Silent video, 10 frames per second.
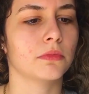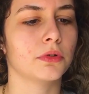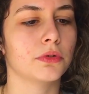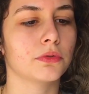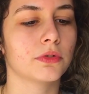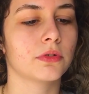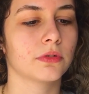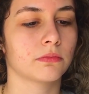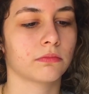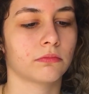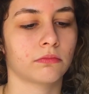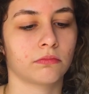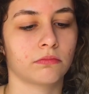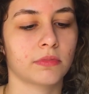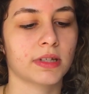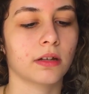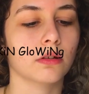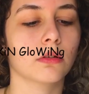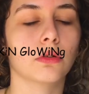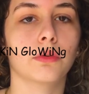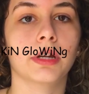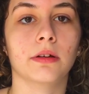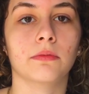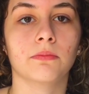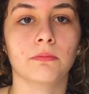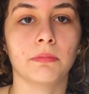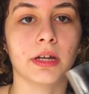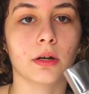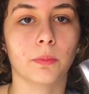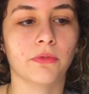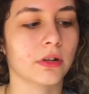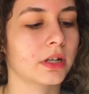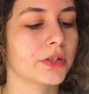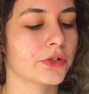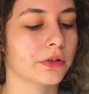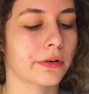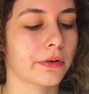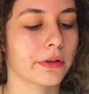Nude Skin Glowing Makeup Foundation